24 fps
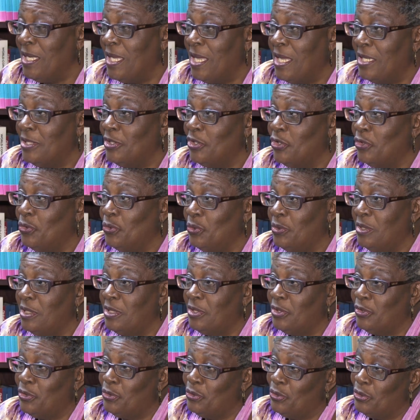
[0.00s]
And so
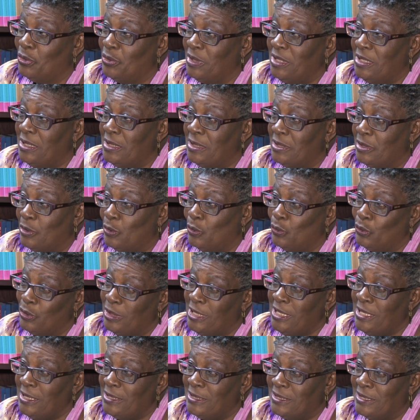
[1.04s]
this story is
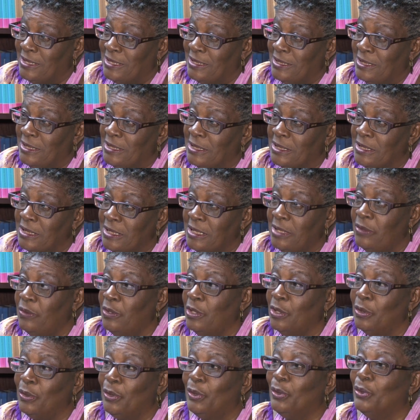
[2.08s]
located in an
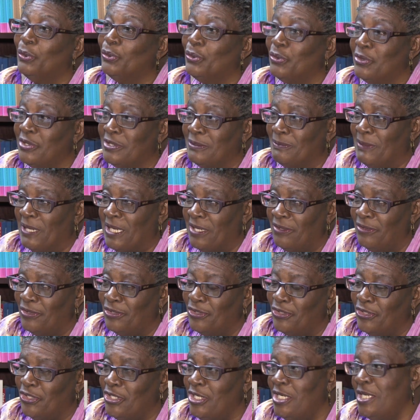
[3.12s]
area close by the
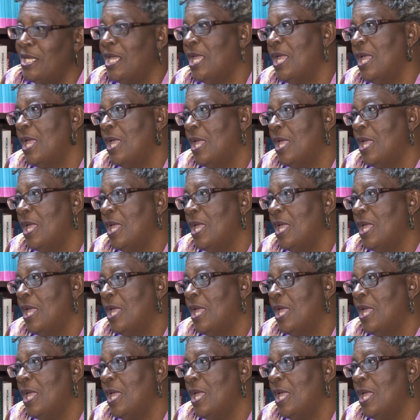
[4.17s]
sea.